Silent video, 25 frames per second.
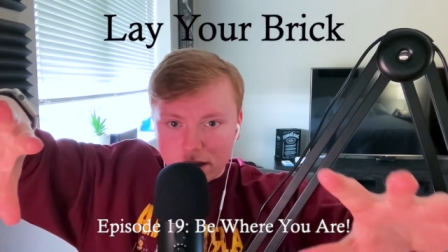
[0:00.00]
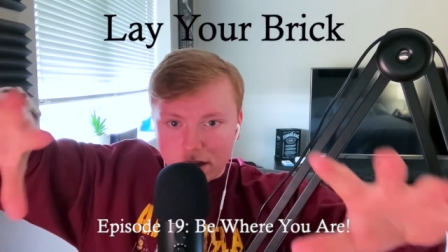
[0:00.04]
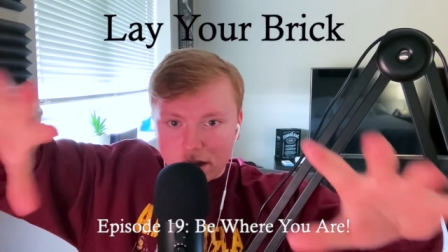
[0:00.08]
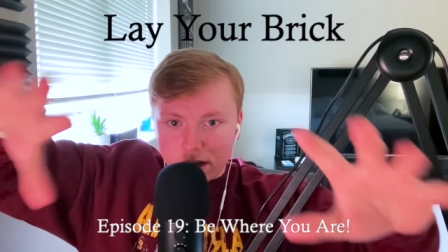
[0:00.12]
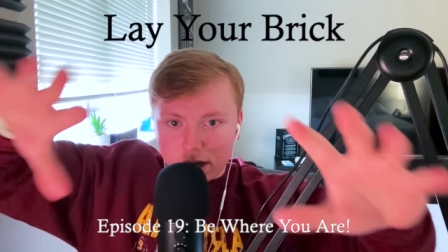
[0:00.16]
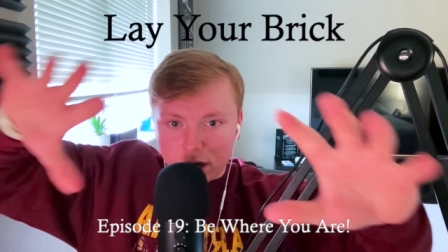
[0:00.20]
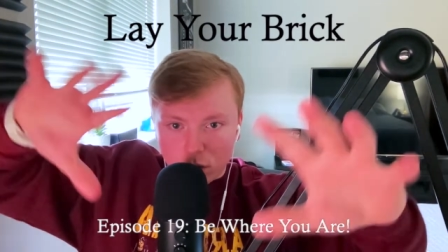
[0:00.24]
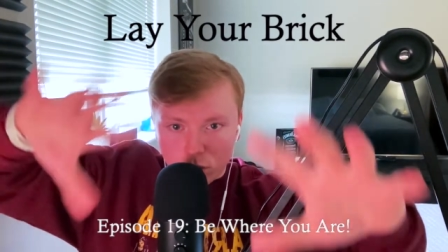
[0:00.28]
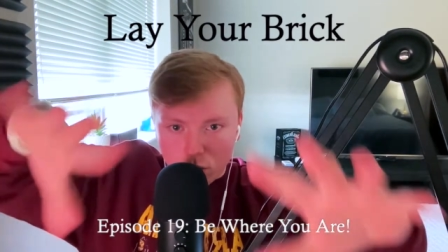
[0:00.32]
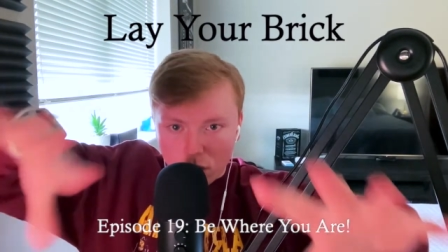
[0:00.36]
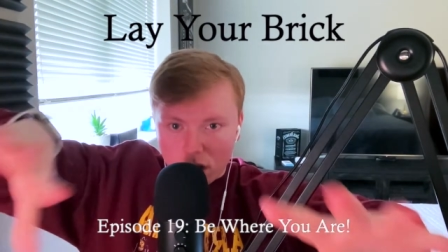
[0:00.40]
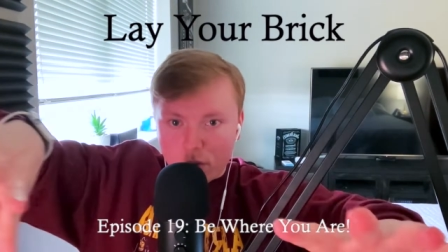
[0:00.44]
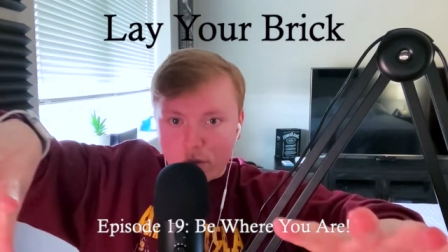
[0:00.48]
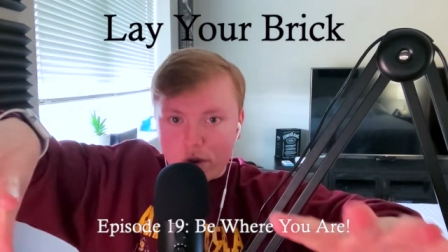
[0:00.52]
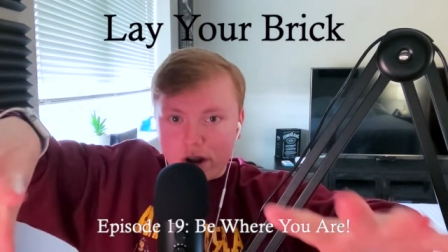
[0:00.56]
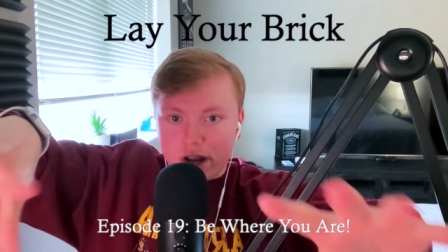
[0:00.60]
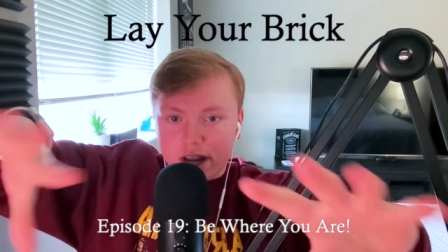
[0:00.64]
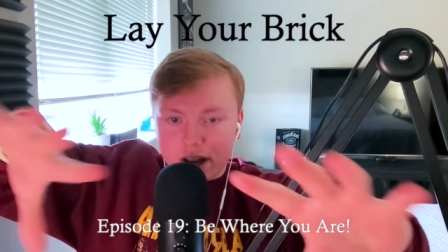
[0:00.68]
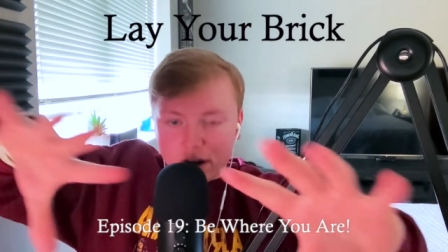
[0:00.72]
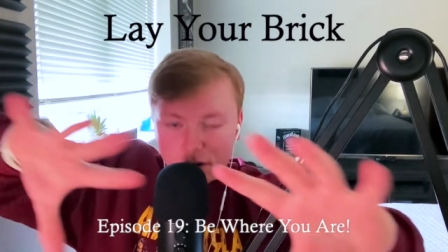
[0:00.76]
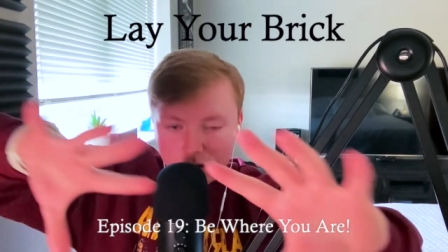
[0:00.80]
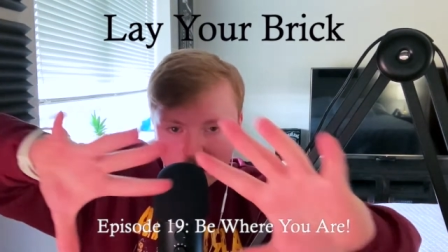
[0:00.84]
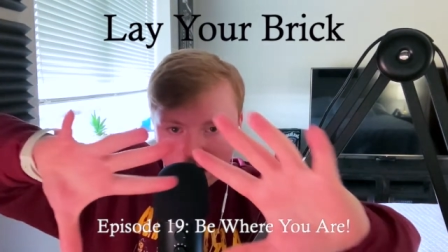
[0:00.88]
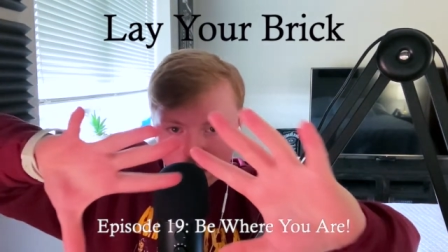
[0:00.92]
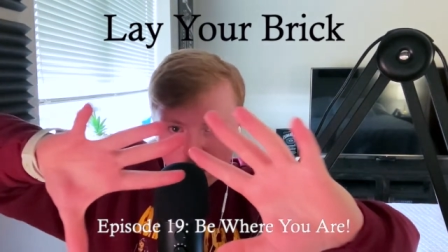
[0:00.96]
A great week. I
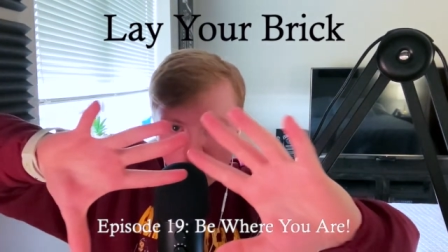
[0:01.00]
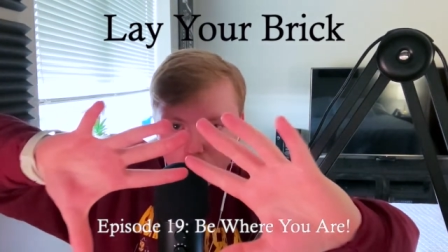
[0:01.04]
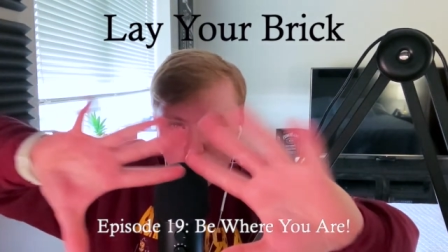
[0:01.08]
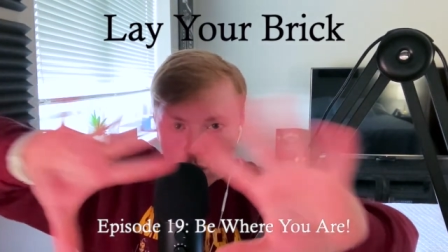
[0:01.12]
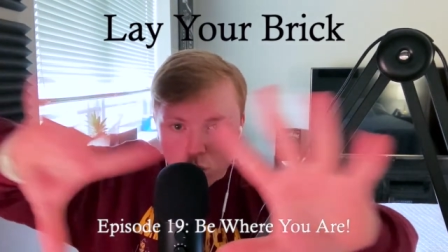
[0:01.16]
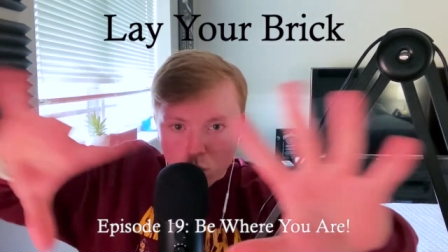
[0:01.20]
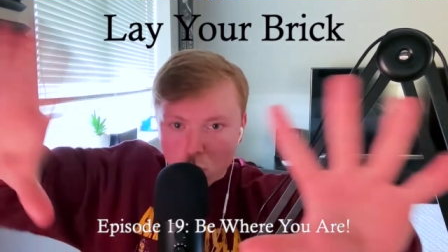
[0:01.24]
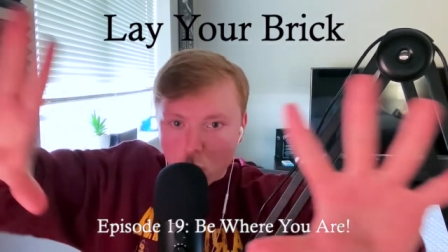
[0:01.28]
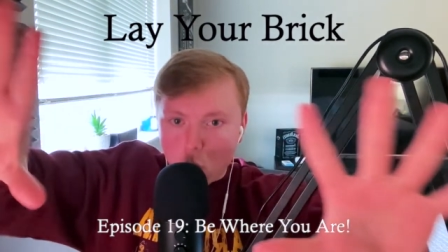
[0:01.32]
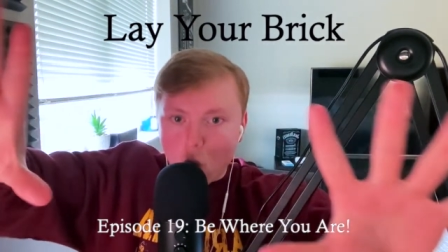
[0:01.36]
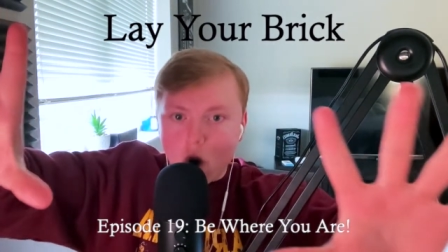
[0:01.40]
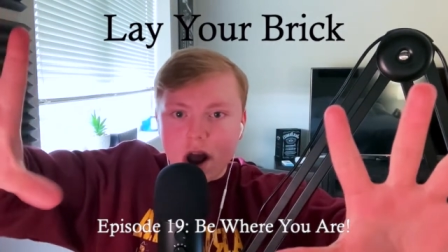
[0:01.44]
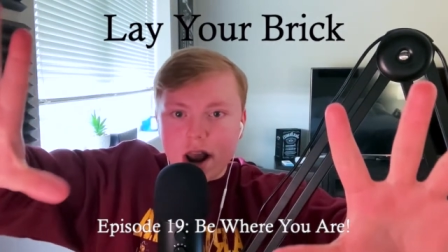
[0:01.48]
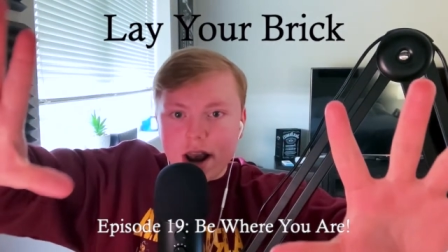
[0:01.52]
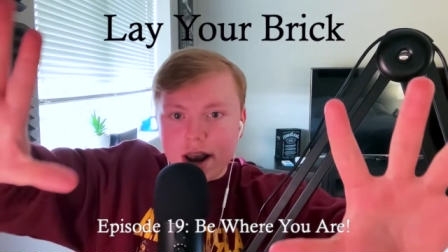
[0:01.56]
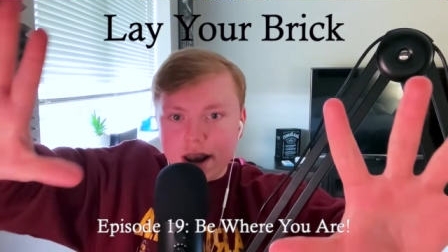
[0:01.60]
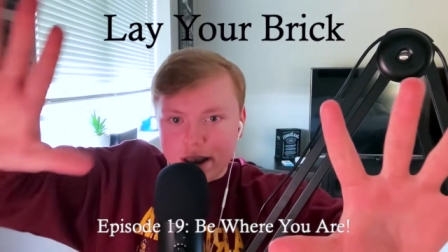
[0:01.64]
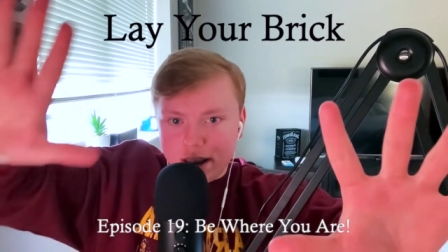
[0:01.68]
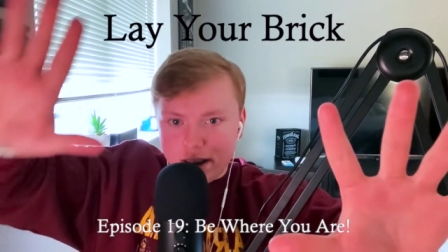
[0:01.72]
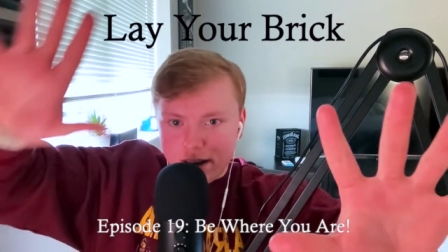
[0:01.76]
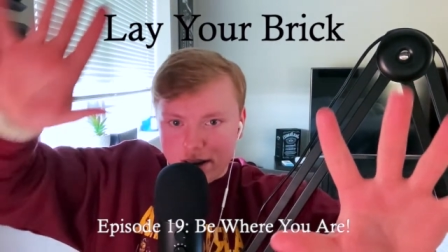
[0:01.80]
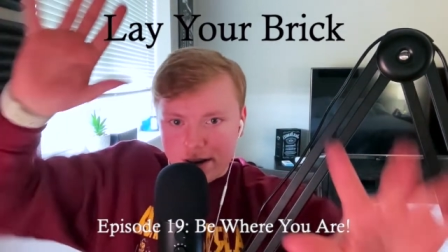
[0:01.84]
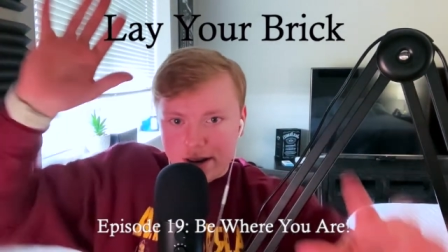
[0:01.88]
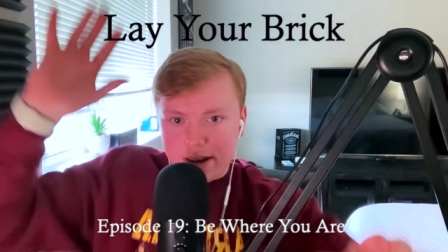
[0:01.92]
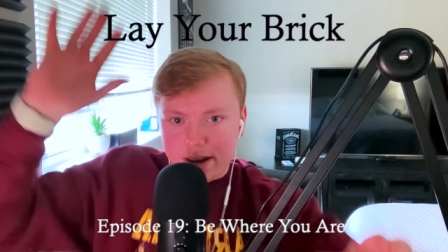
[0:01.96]
don't care what
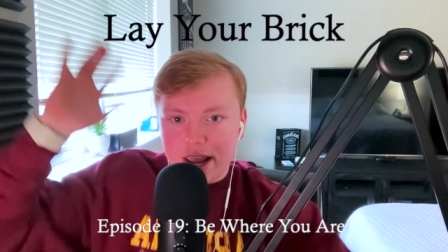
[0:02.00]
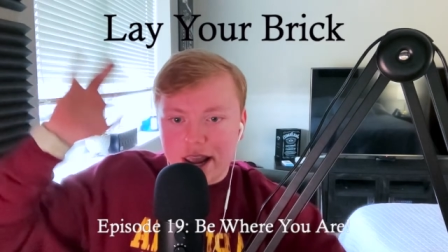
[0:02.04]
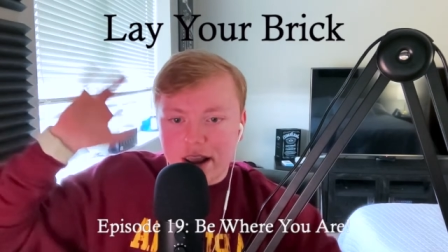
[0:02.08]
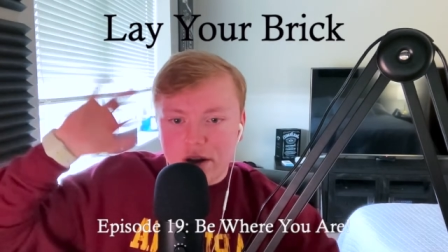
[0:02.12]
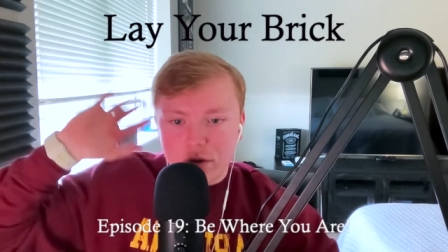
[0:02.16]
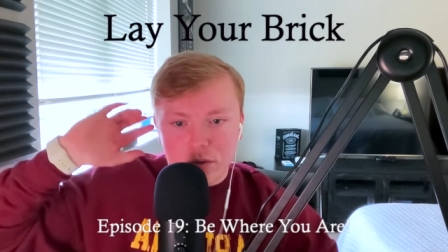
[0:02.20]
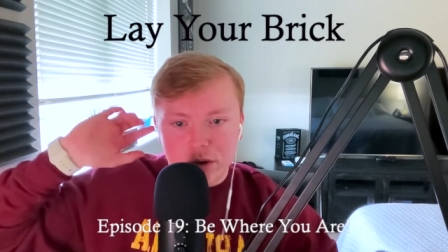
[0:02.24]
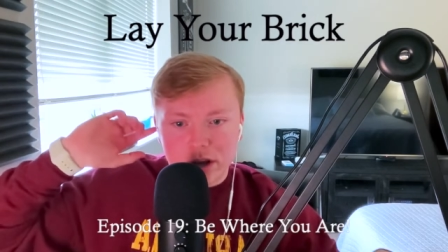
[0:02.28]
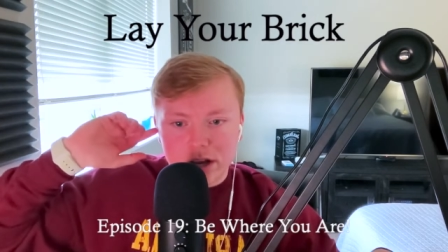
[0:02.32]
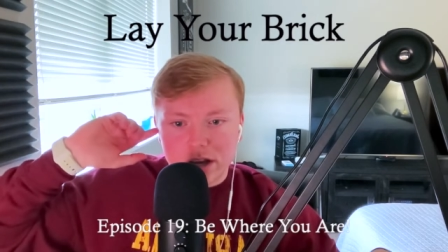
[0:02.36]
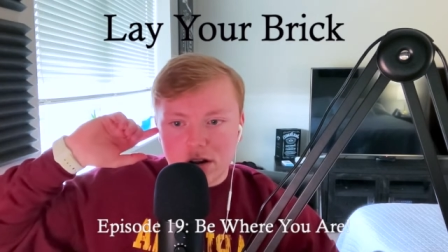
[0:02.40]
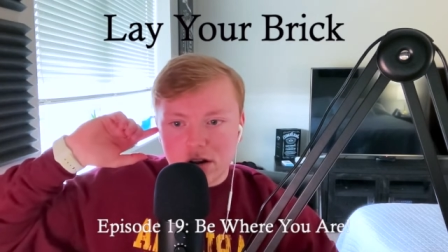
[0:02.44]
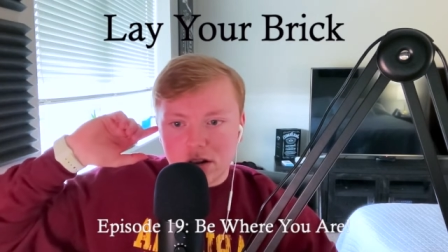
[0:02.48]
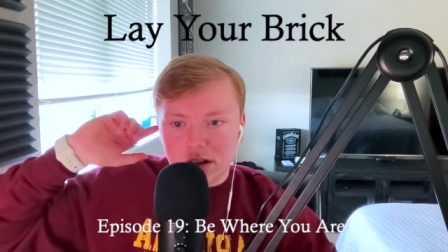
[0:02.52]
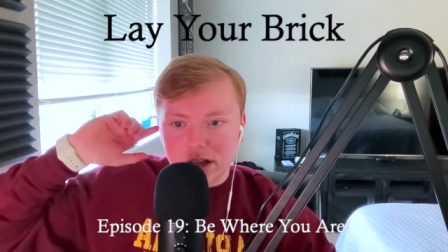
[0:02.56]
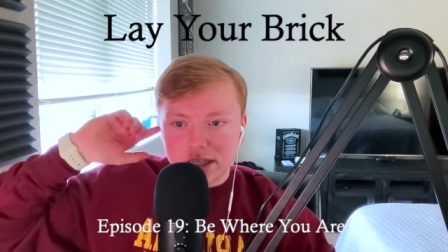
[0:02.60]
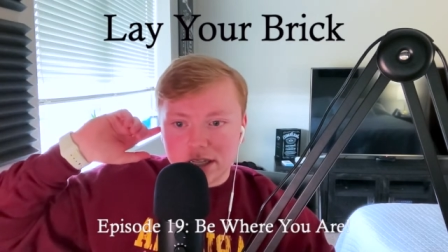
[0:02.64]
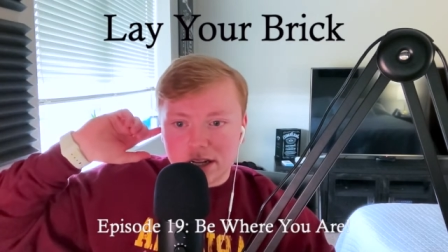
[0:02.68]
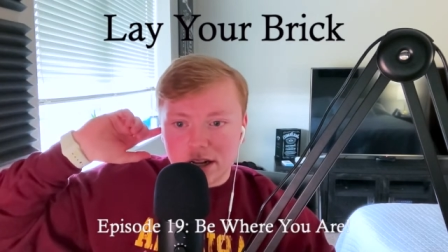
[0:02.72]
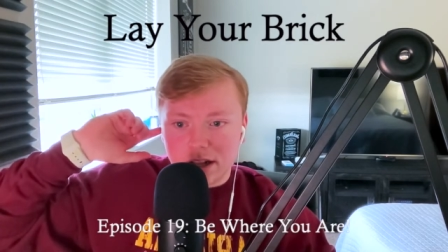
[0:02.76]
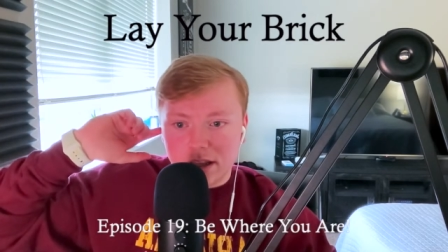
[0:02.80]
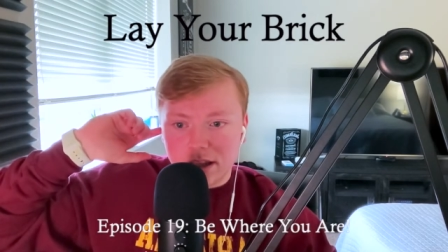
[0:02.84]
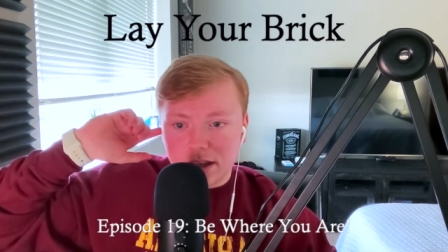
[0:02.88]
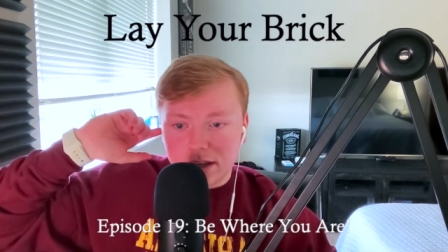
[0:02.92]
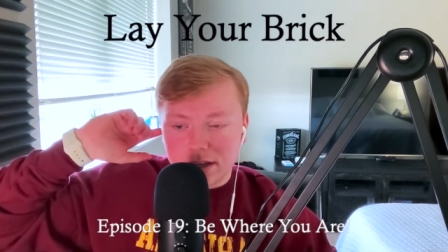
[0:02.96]
day of week you're
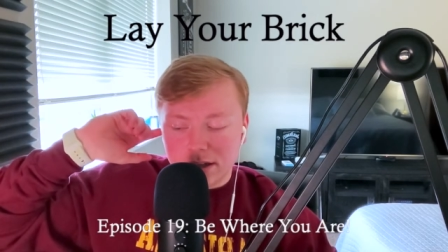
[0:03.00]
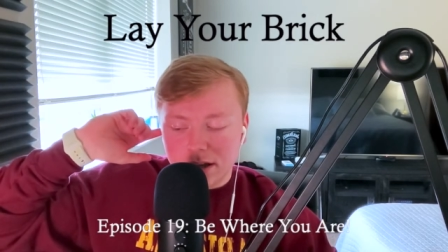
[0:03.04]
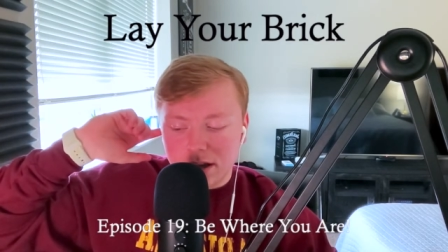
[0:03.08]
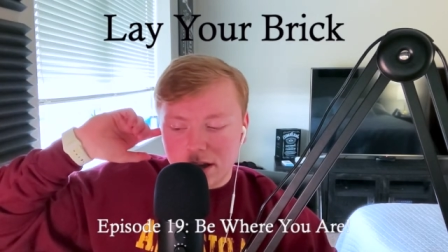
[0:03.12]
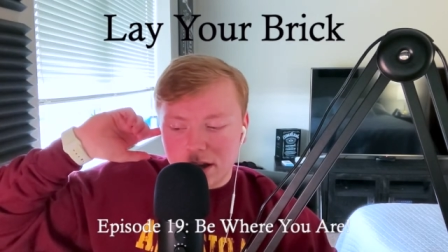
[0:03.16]
listening to this.